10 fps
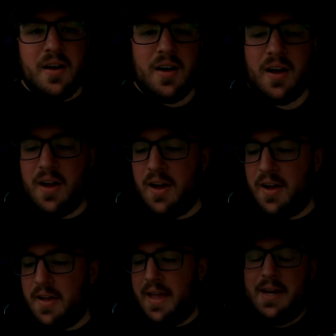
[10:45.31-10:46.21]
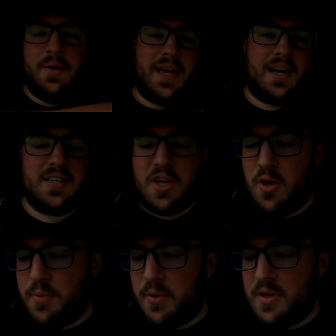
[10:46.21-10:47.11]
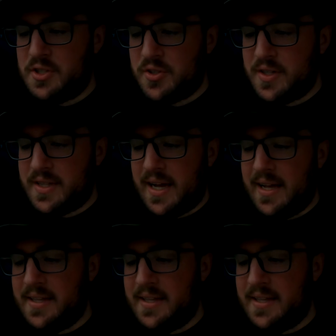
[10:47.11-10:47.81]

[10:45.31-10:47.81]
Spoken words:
Oh, anyway guys, I hope you all enjoyed that.